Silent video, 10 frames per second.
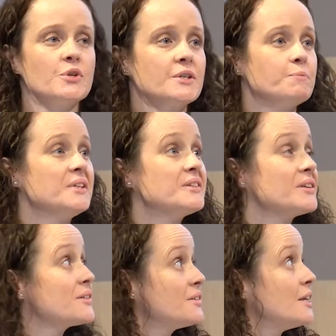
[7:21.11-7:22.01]
has been
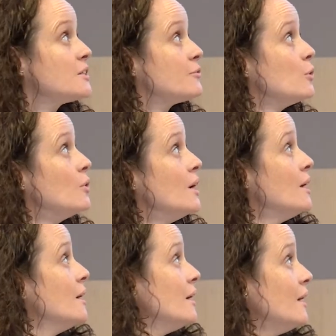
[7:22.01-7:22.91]
successful
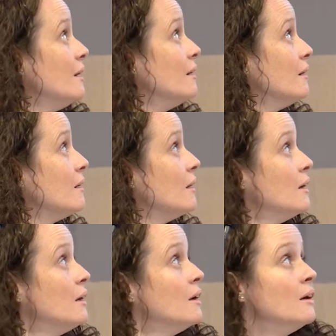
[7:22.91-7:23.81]
in
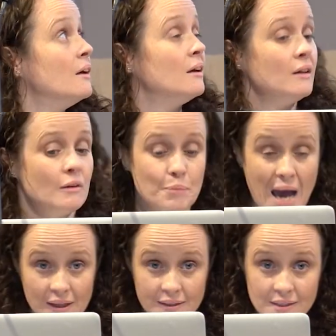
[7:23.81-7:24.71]

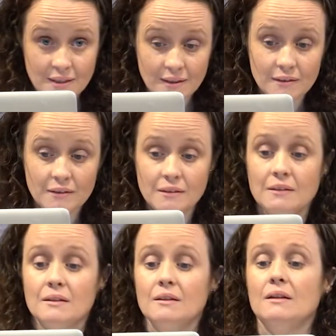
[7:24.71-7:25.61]
Palestine,
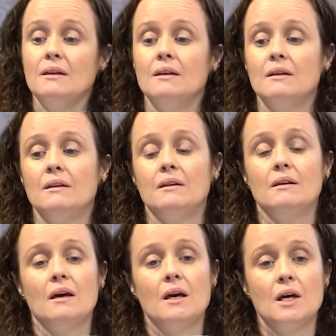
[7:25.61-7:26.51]
in
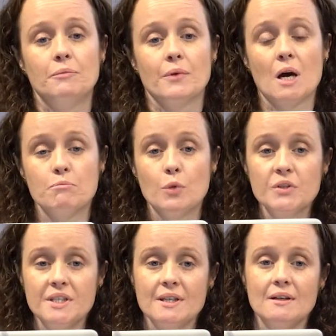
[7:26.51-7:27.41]

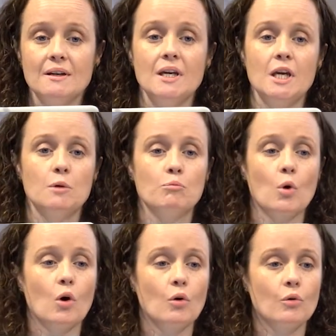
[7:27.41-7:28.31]
Cambodia,
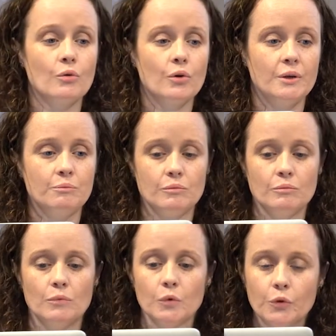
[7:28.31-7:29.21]
in
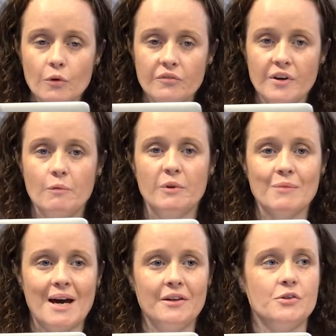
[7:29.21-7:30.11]
Moldova. We've
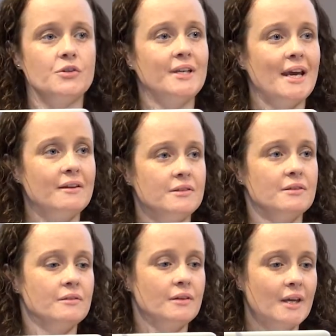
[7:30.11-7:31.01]
managed to get
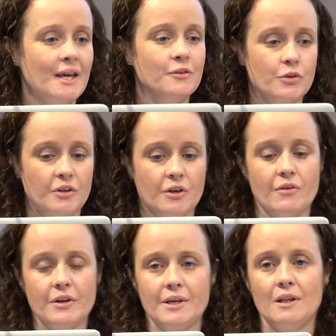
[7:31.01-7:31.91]
it into the
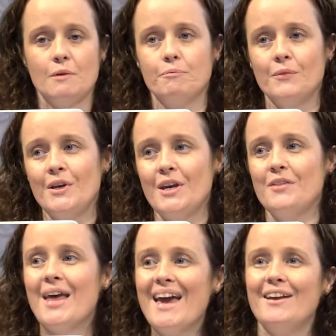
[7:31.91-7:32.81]
curriculum. And
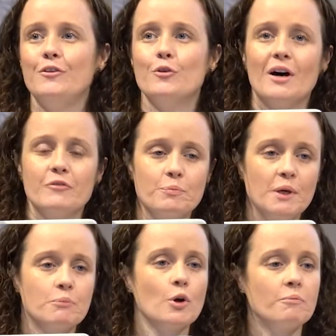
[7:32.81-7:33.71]
then you have the
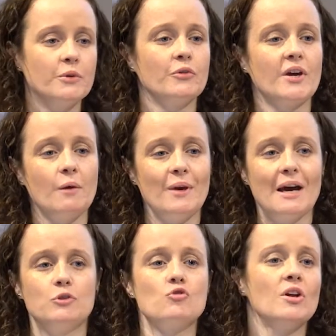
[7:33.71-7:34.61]
big problem of, okay, we have
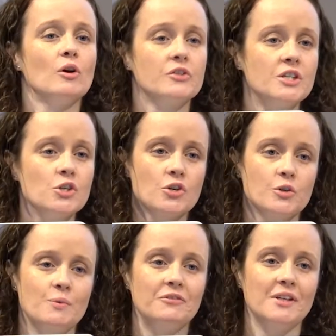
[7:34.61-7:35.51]
to train all the teachers.
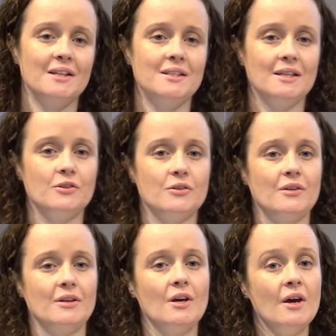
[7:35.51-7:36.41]
We have to get it into the